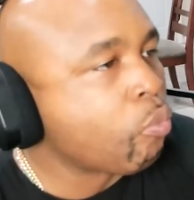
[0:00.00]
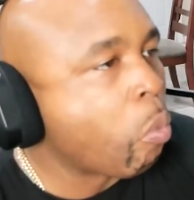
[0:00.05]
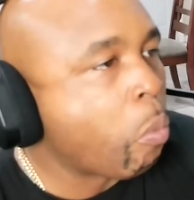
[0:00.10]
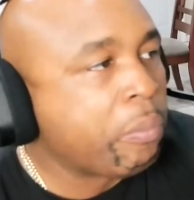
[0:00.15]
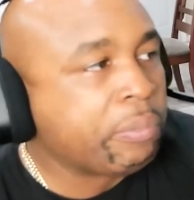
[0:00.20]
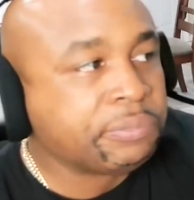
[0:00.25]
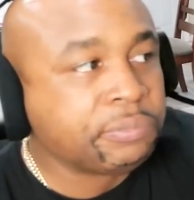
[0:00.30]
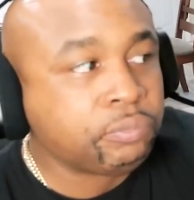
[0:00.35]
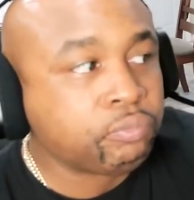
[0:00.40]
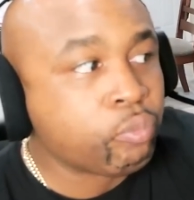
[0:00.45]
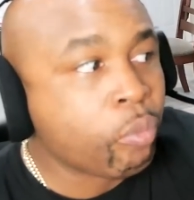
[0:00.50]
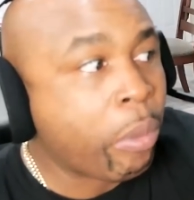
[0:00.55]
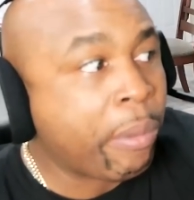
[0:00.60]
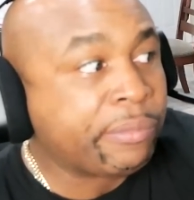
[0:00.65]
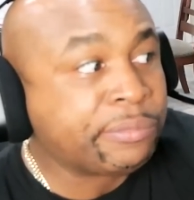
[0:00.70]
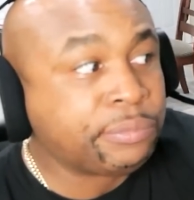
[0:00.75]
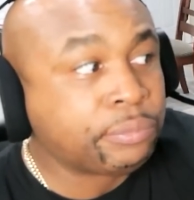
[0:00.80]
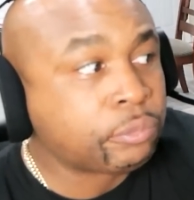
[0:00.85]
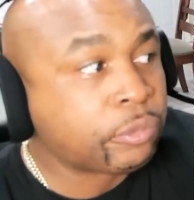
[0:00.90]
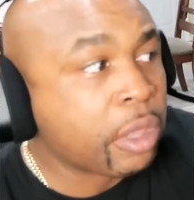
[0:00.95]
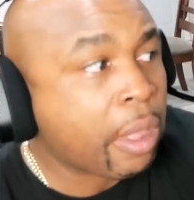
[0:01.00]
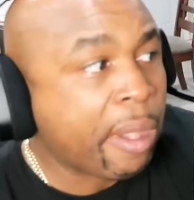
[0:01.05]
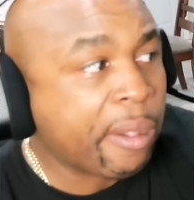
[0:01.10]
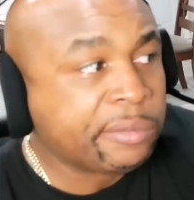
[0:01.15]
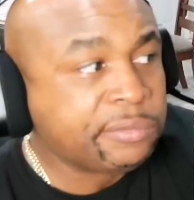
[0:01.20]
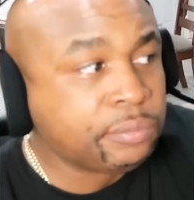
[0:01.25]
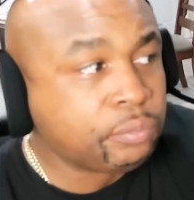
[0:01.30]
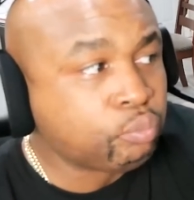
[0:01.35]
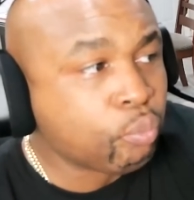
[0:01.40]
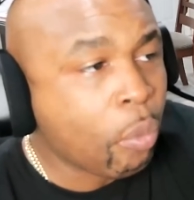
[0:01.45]
No mustache?
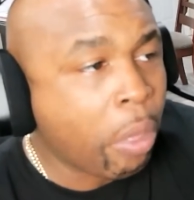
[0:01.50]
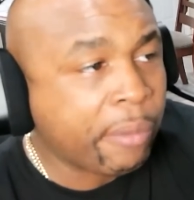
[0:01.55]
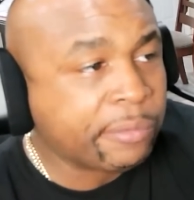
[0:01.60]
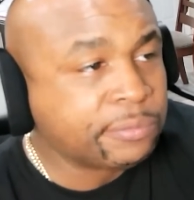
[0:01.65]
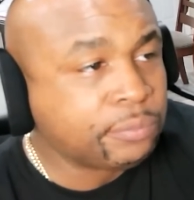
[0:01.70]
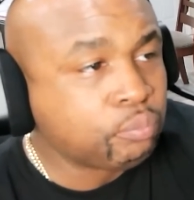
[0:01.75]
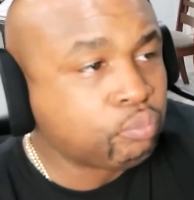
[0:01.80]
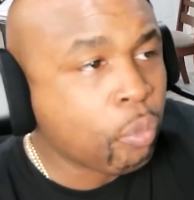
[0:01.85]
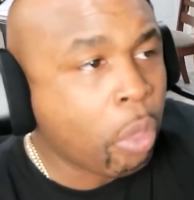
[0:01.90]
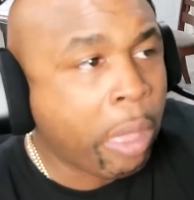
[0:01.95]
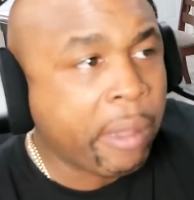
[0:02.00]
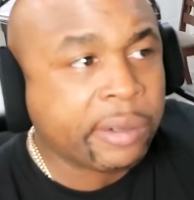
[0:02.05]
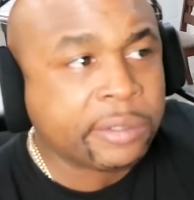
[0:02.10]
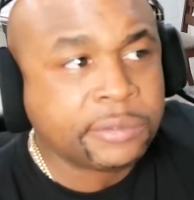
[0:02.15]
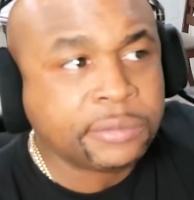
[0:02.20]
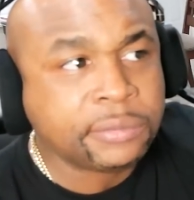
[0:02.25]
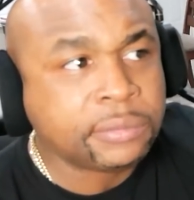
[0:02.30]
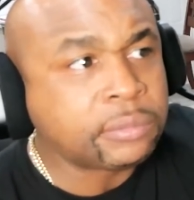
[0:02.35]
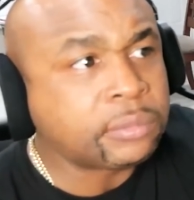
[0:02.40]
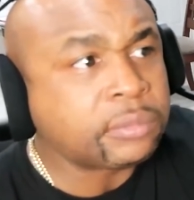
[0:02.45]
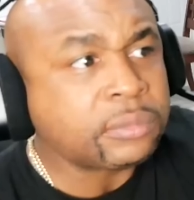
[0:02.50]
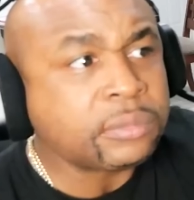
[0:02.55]
Sorry to waste your time, ma'am.